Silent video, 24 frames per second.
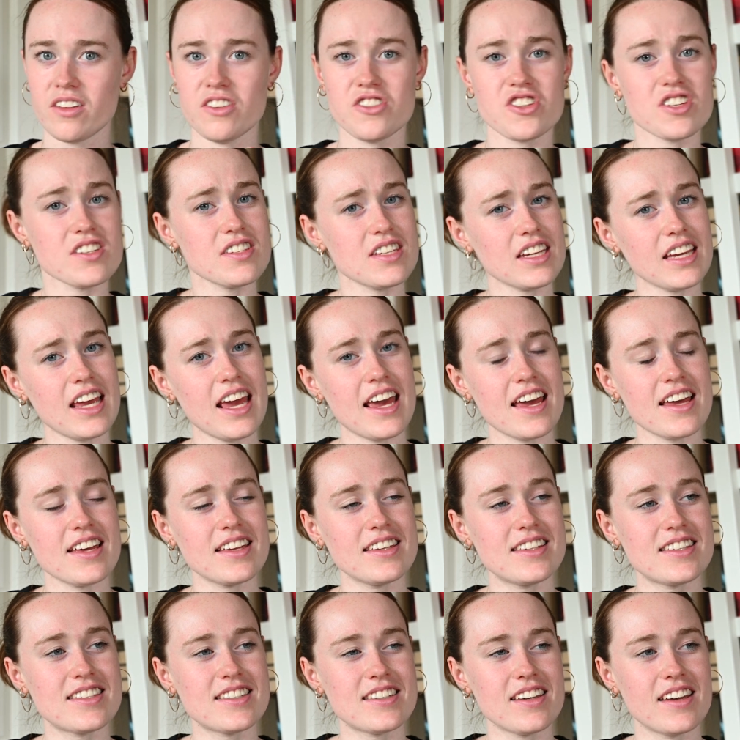just in
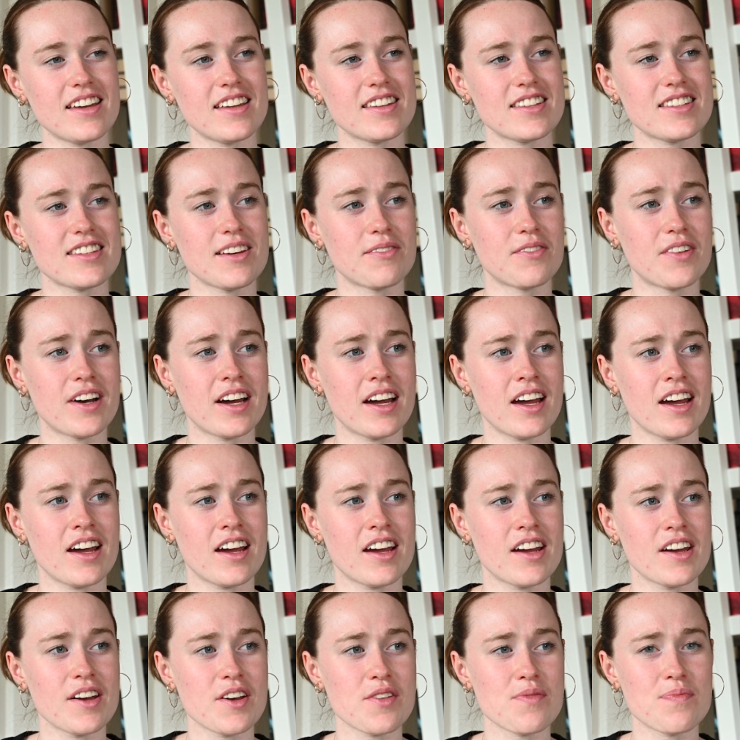case
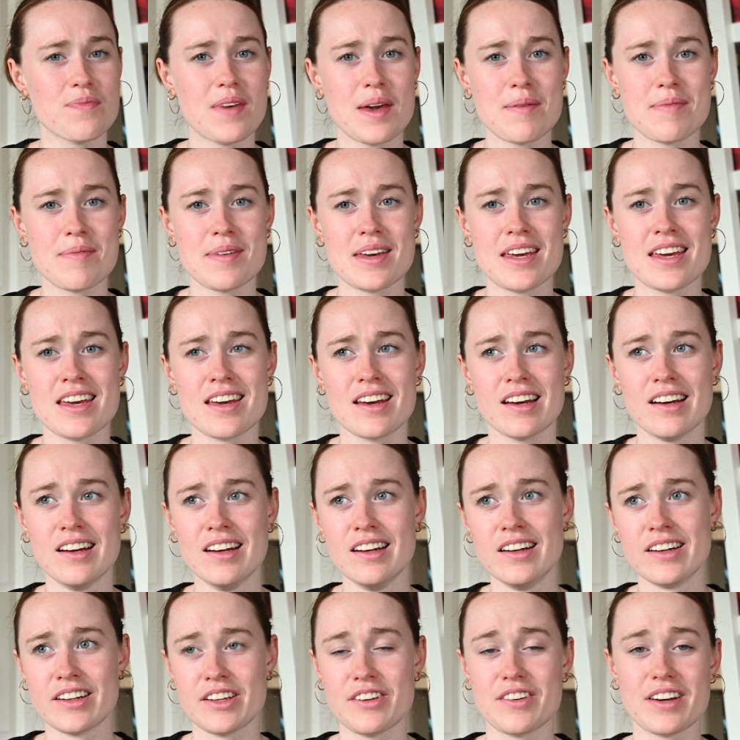somewhere, maybe
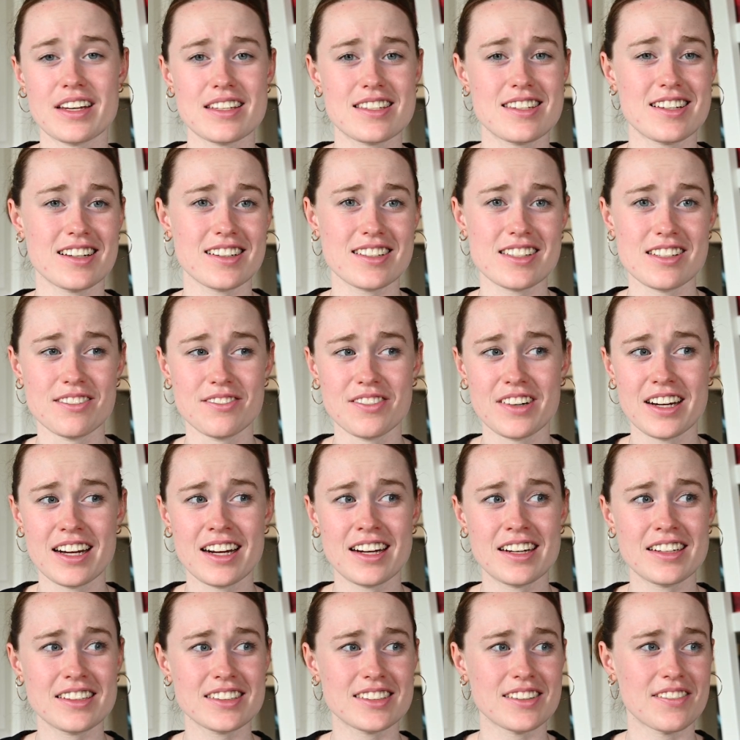you get stuck
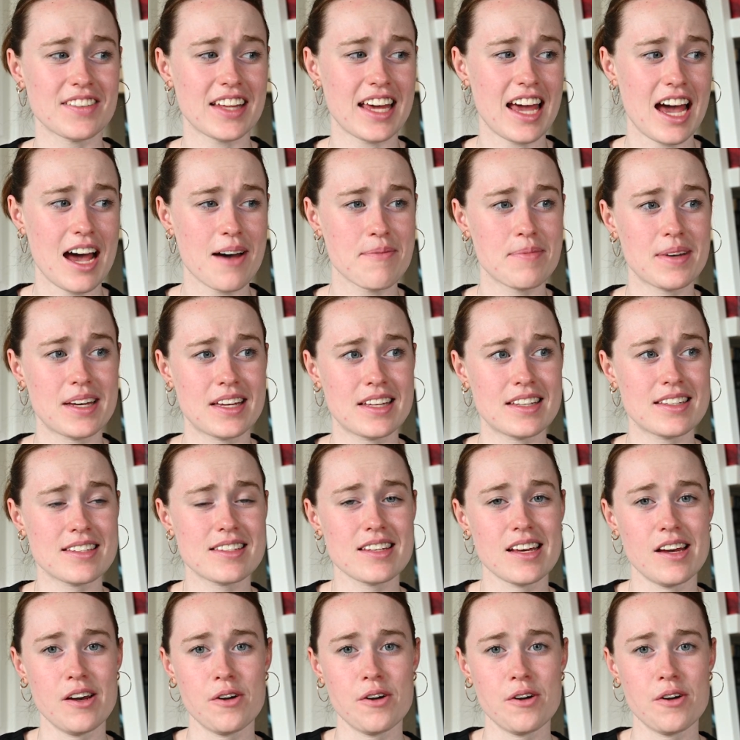somewhere, something happens.